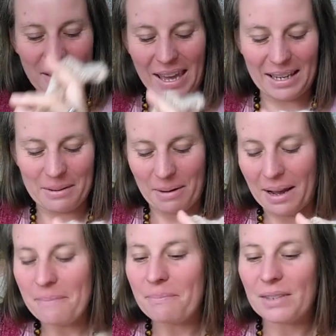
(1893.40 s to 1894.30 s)
Anyway,
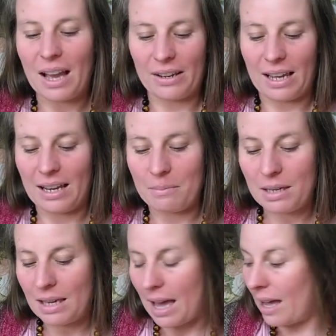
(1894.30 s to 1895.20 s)
okay, let
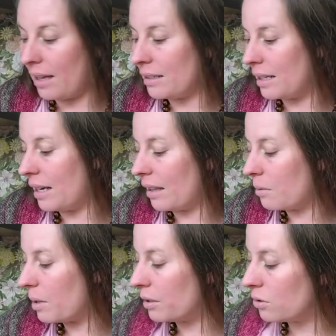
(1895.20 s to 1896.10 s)
me add another
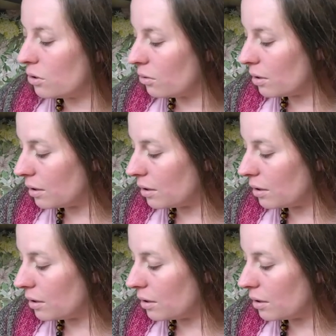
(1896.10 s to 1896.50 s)
one to